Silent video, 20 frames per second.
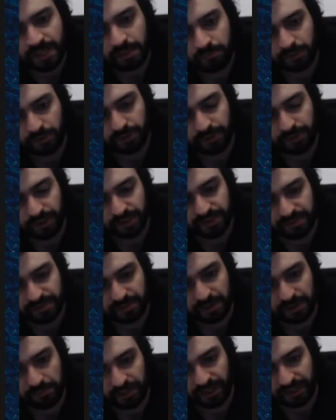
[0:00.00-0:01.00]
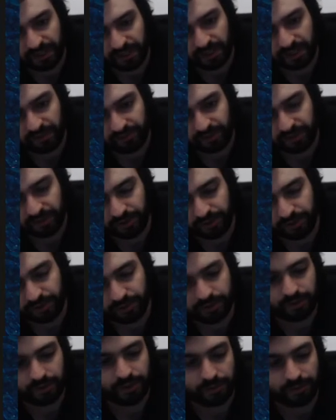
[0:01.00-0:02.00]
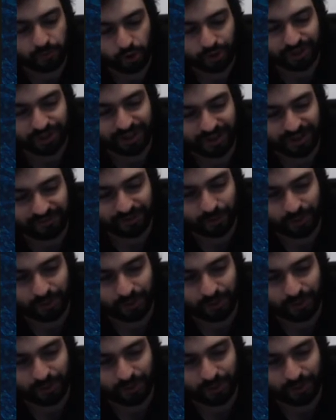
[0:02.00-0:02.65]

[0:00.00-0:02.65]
But there's maybe a more clever way